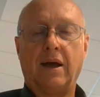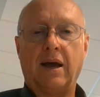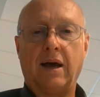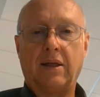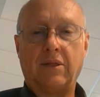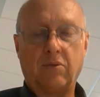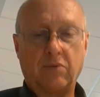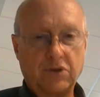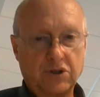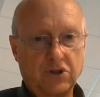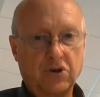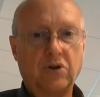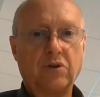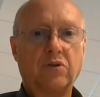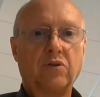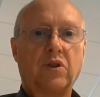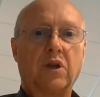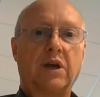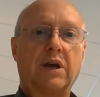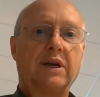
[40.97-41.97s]
And there were
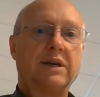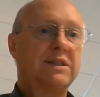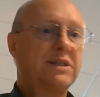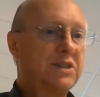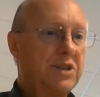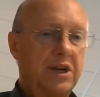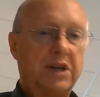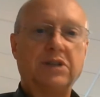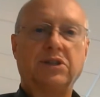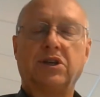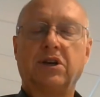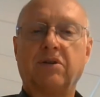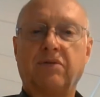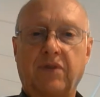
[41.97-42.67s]
certain things, teaching,